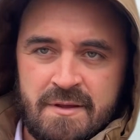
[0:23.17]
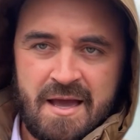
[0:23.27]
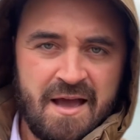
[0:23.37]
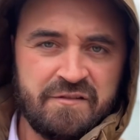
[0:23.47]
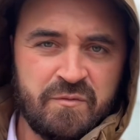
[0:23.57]

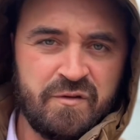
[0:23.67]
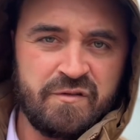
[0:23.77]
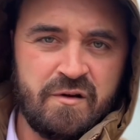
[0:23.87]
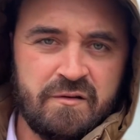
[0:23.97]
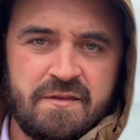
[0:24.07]
As a
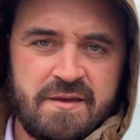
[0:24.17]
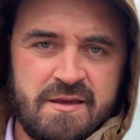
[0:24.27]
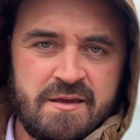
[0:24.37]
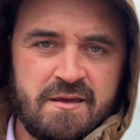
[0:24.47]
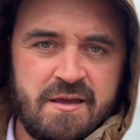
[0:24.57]
result,
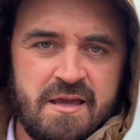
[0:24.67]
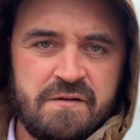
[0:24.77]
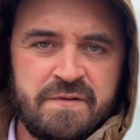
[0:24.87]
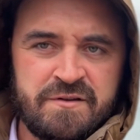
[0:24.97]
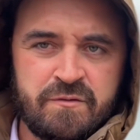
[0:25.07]
the
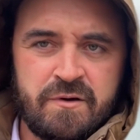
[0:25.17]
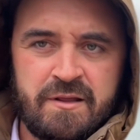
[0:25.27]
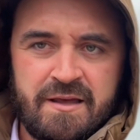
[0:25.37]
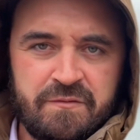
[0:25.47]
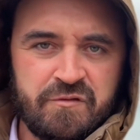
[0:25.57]
inventory
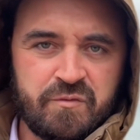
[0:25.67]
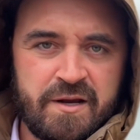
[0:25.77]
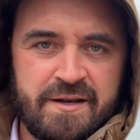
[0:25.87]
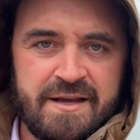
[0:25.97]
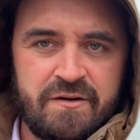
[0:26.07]
levels
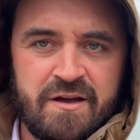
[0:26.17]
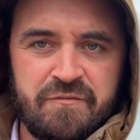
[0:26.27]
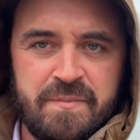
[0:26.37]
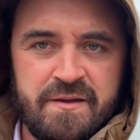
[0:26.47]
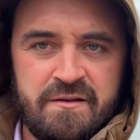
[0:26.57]
right now
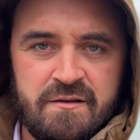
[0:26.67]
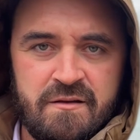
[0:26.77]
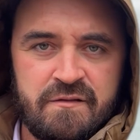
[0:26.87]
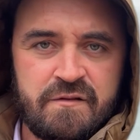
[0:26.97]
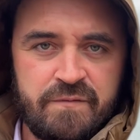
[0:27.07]
have been
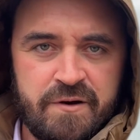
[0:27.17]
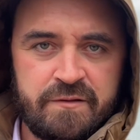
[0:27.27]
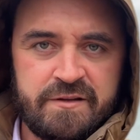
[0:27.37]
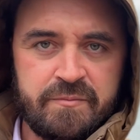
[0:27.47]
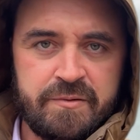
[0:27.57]

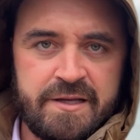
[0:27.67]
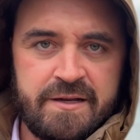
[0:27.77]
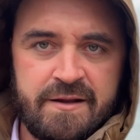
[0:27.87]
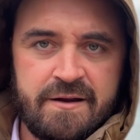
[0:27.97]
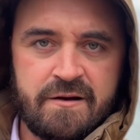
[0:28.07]
severely
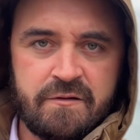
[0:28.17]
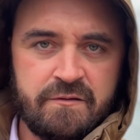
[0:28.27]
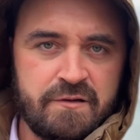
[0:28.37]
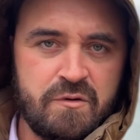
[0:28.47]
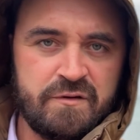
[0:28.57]
depleted and are
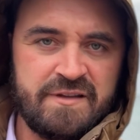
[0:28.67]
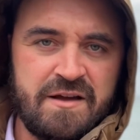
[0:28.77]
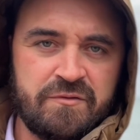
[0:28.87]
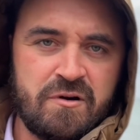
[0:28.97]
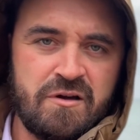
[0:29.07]
the lowest
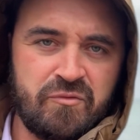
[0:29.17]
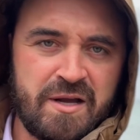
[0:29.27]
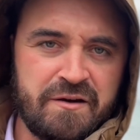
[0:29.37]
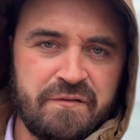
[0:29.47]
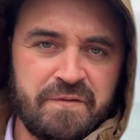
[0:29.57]
ever on
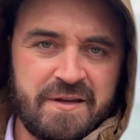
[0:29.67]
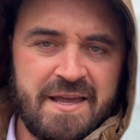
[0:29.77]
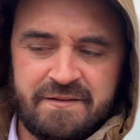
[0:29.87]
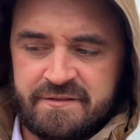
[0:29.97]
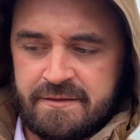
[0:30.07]
record for
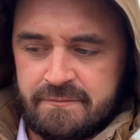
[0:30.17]
Kingston.